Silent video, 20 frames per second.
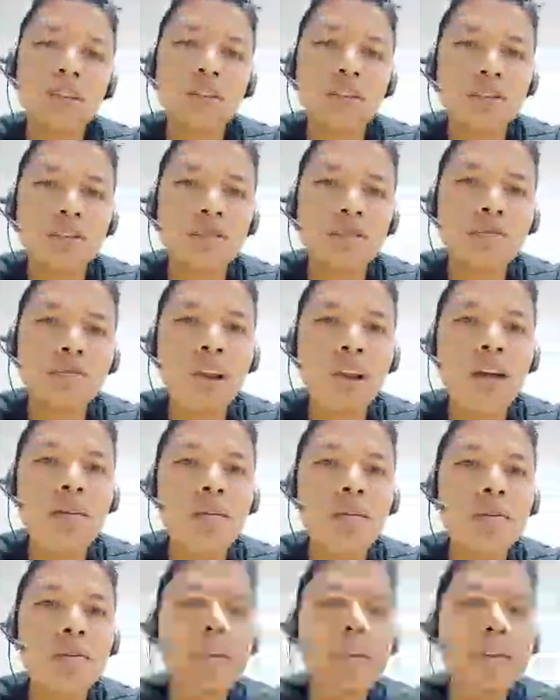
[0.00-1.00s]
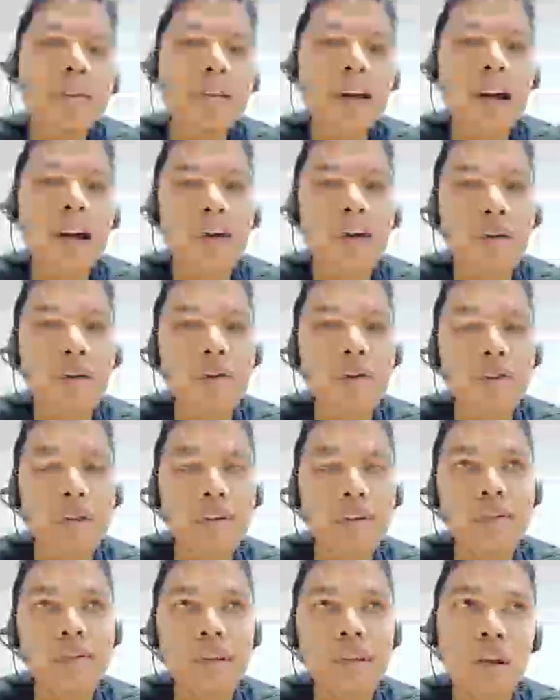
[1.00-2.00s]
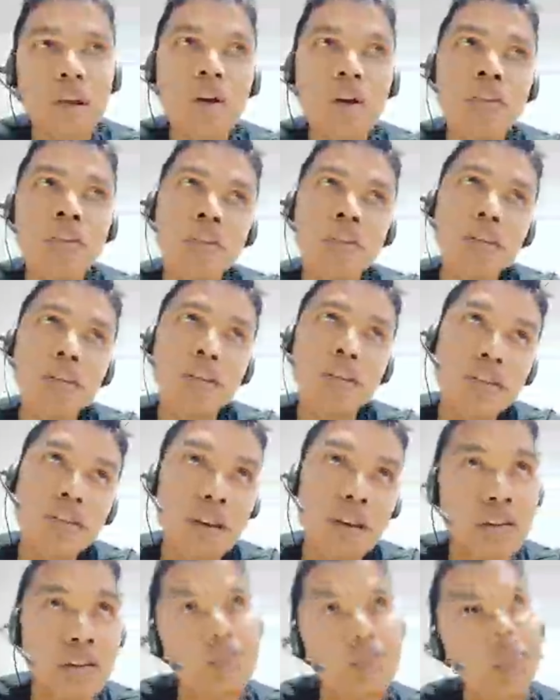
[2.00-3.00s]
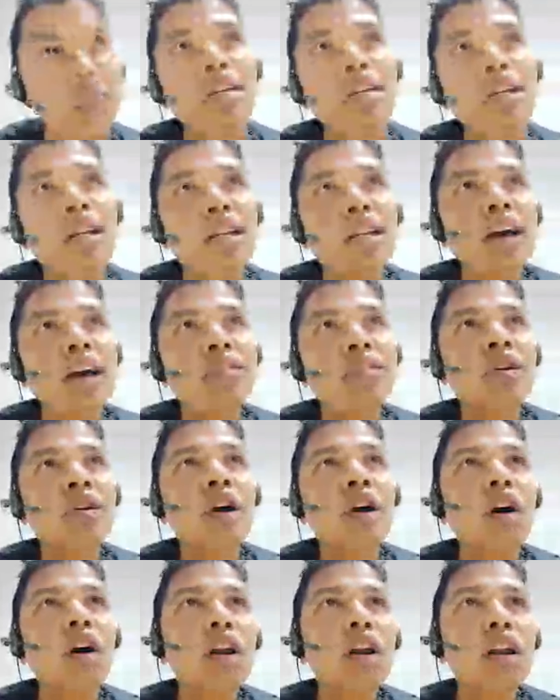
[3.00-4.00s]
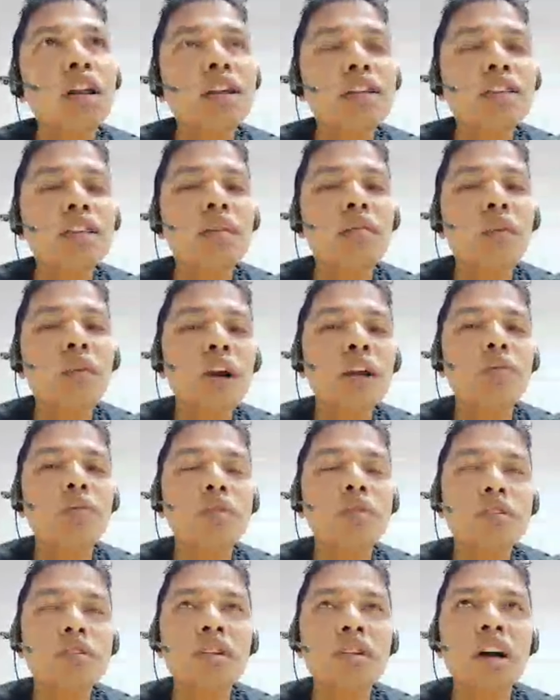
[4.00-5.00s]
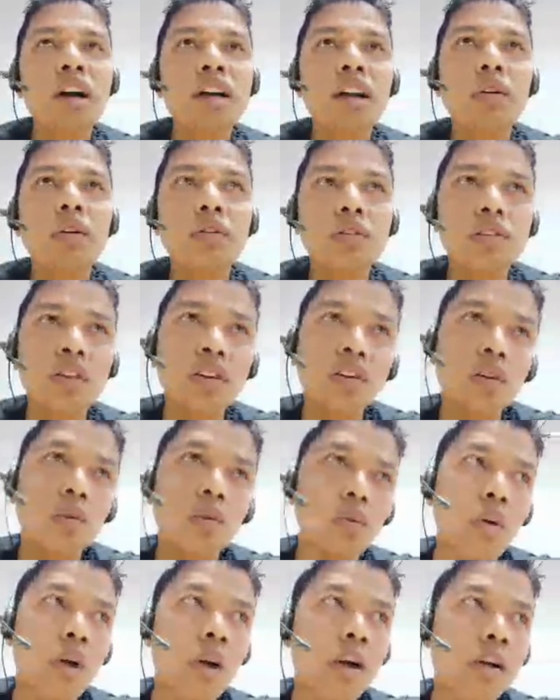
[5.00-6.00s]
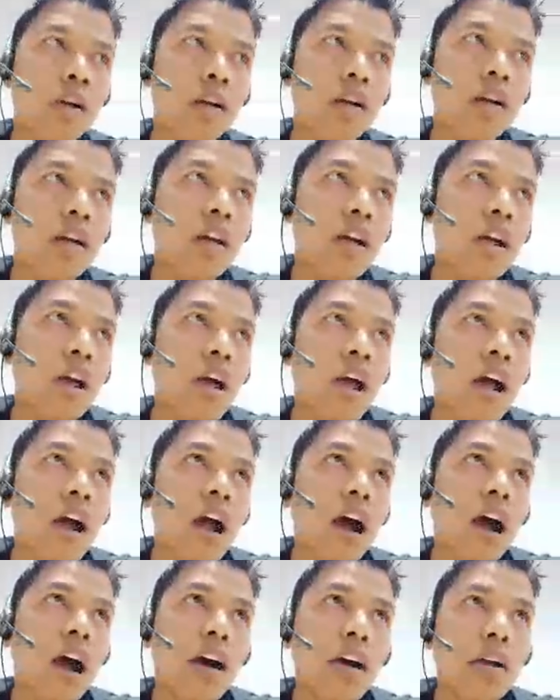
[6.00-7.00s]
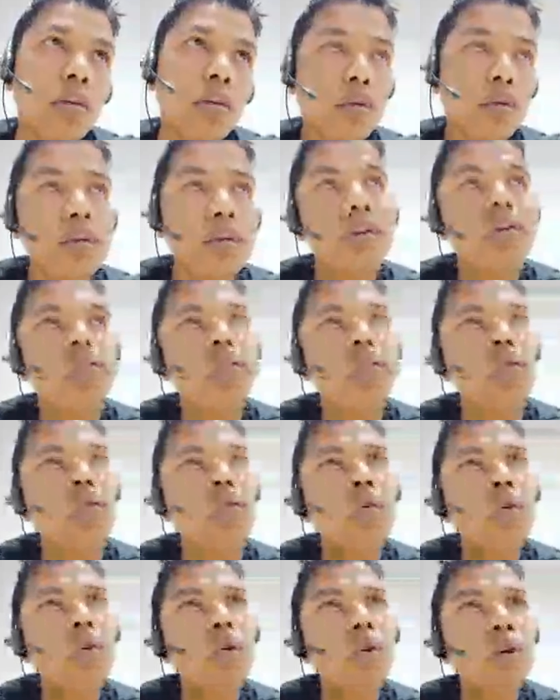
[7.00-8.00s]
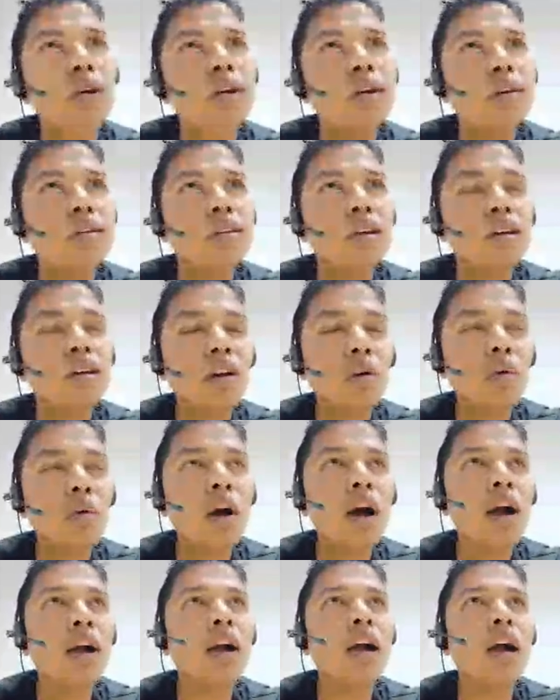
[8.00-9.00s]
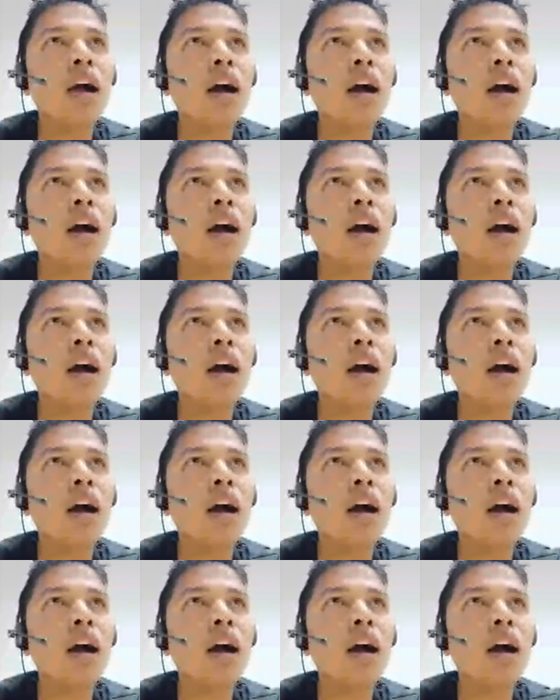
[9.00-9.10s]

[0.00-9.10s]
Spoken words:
We plan to eat our lunch inside the jungle. That's why early in the morning we start our jungle walk. And we did whole day jungle walk.